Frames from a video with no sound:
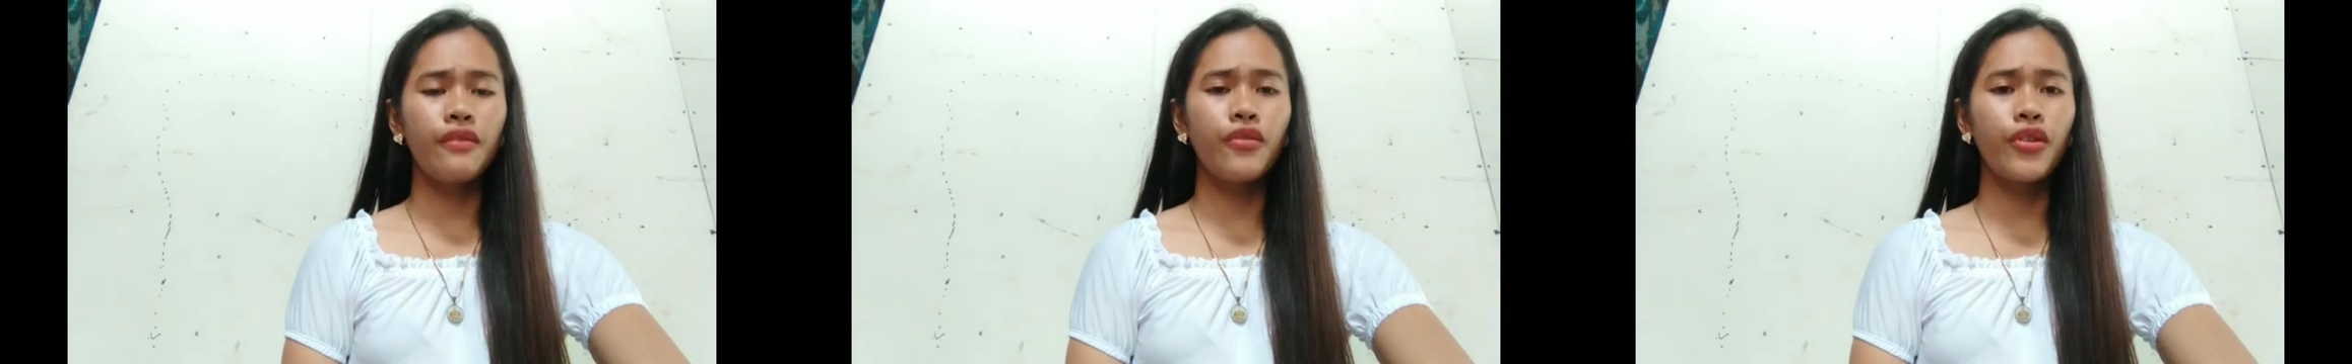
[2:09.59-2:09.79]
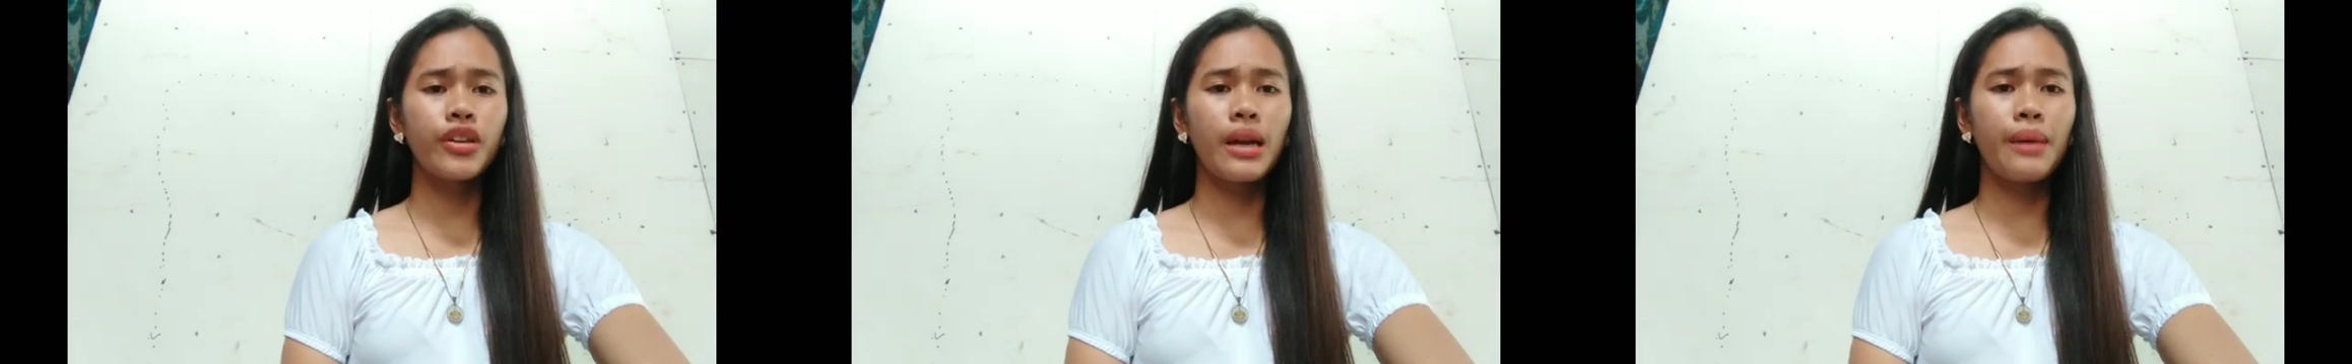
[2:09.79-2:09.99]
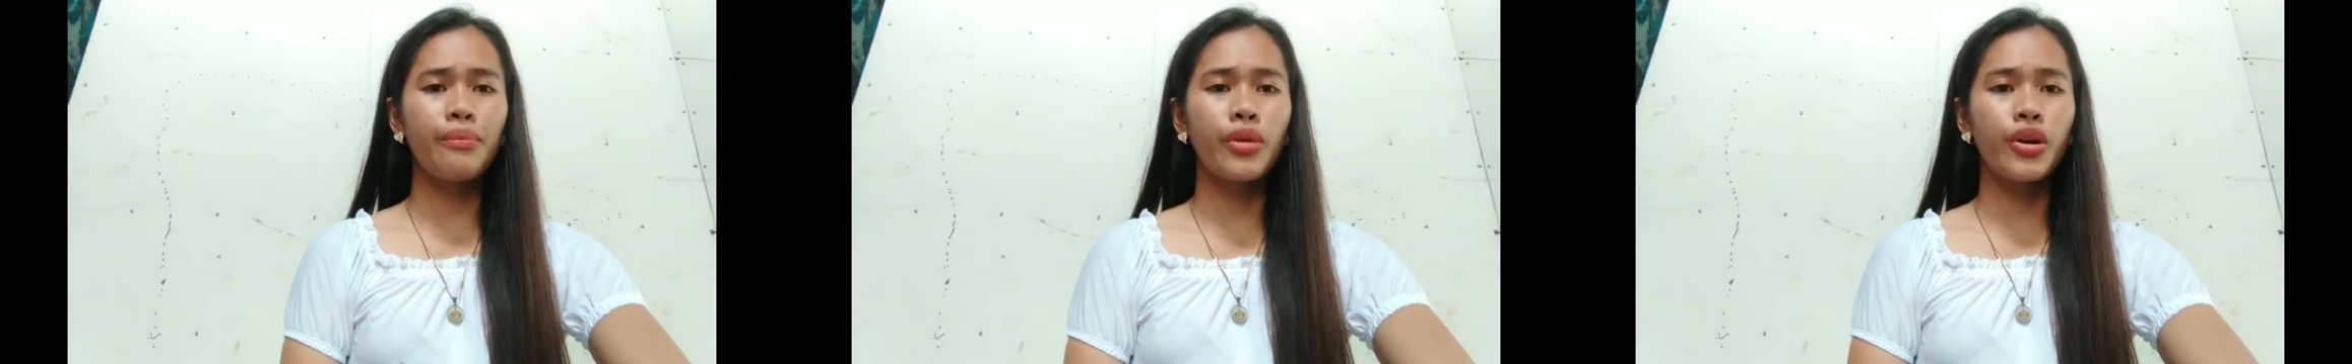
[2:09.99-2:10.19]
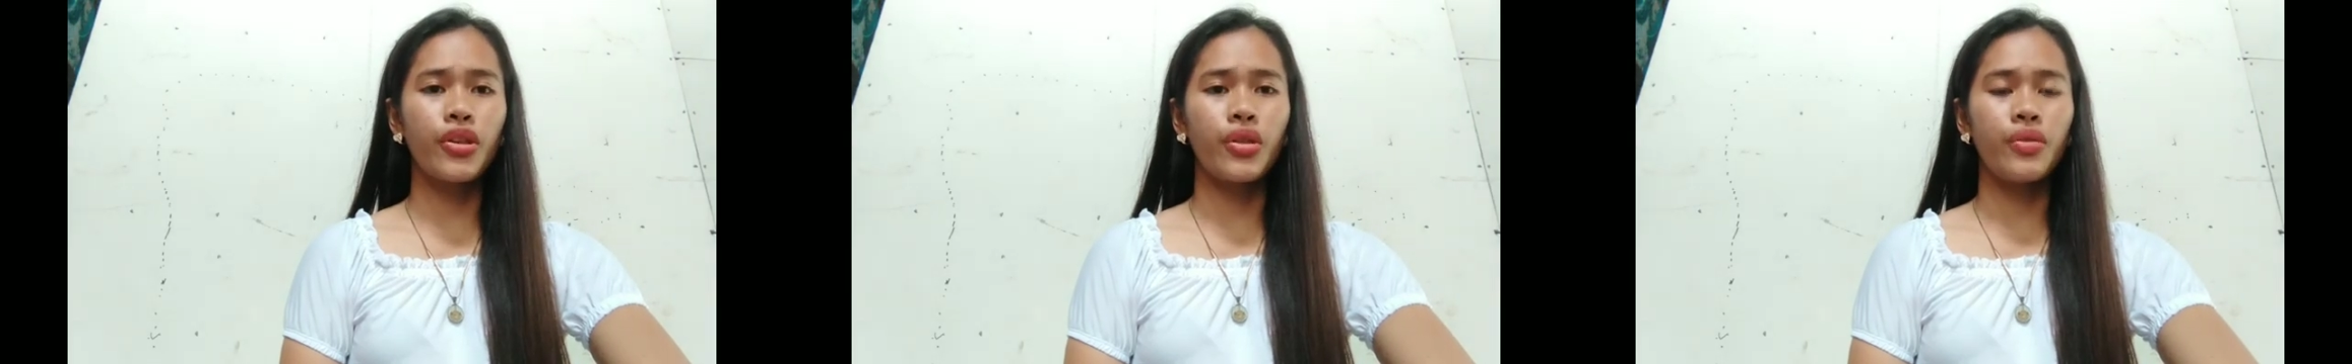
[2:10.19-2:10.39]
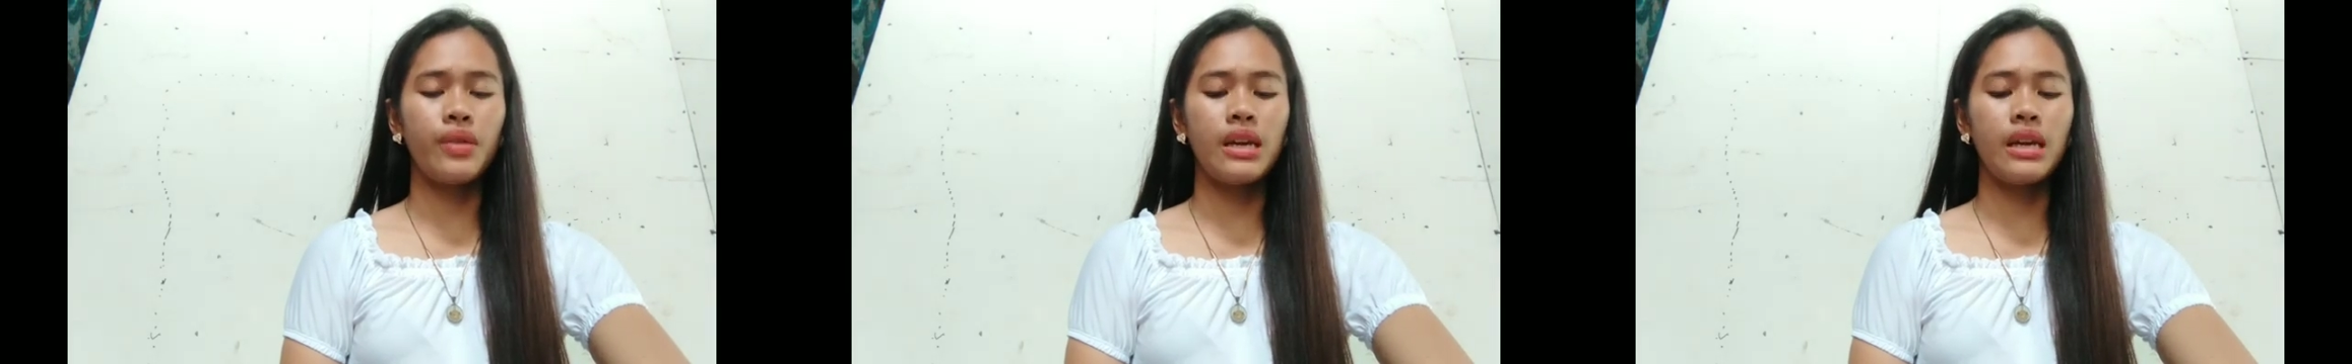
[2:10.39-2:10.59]
For number
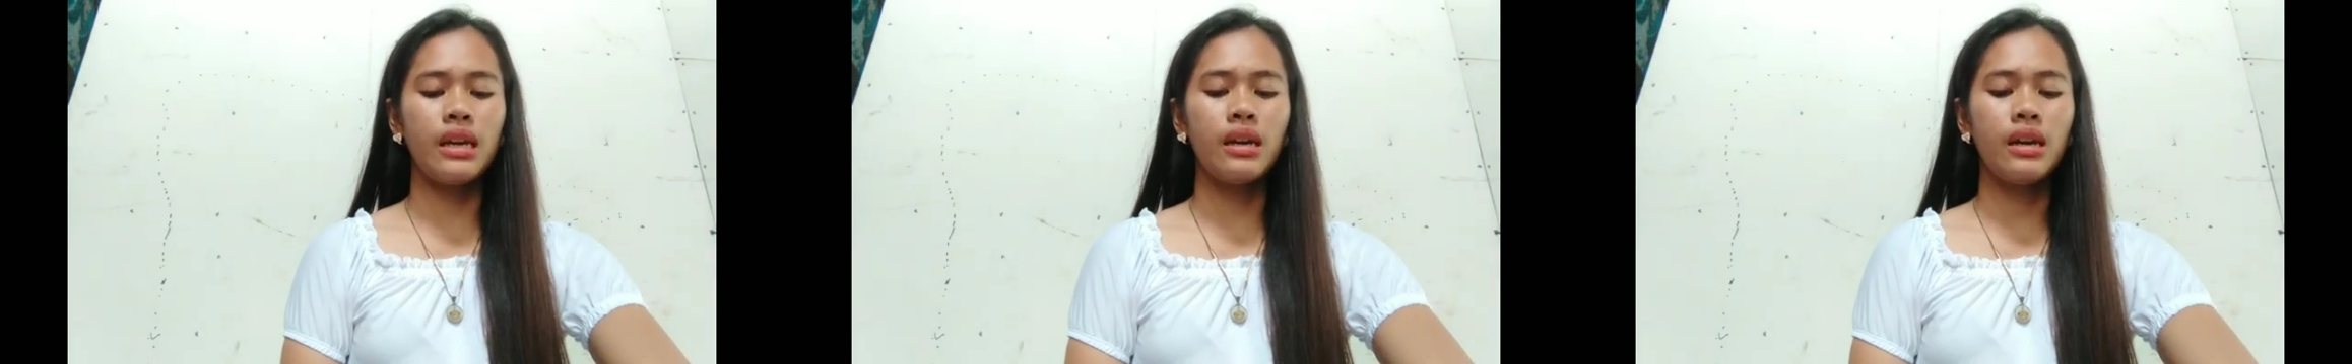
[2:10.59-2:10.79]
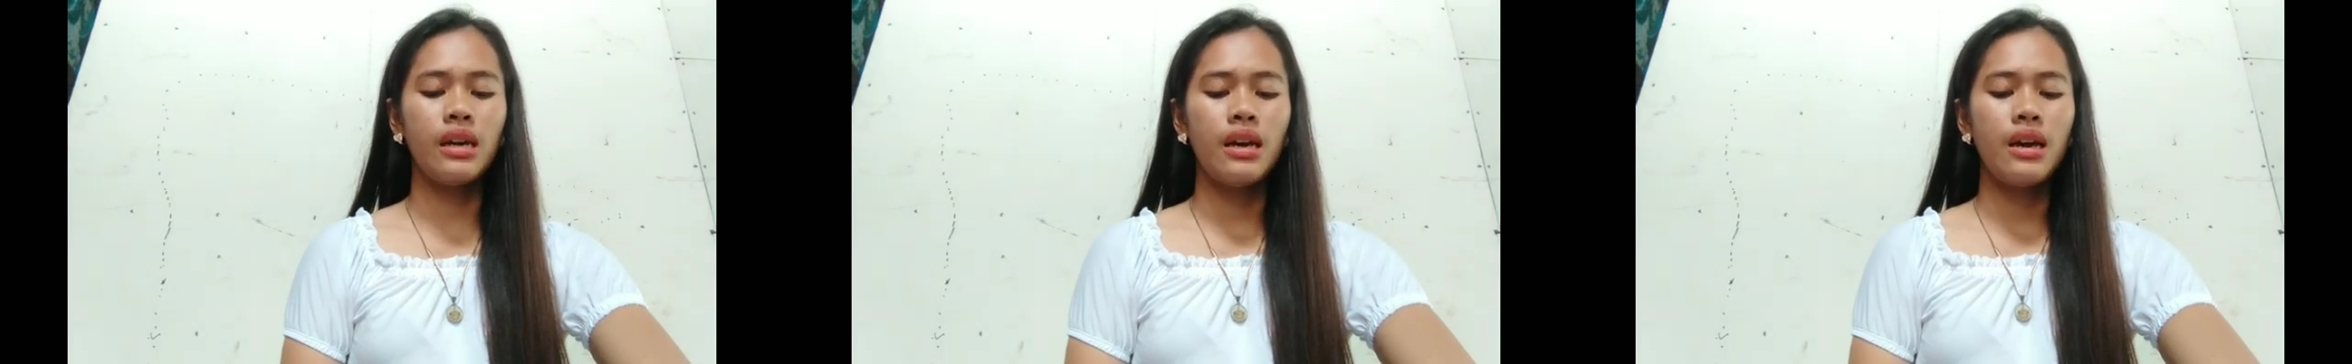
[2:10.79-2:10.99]
3,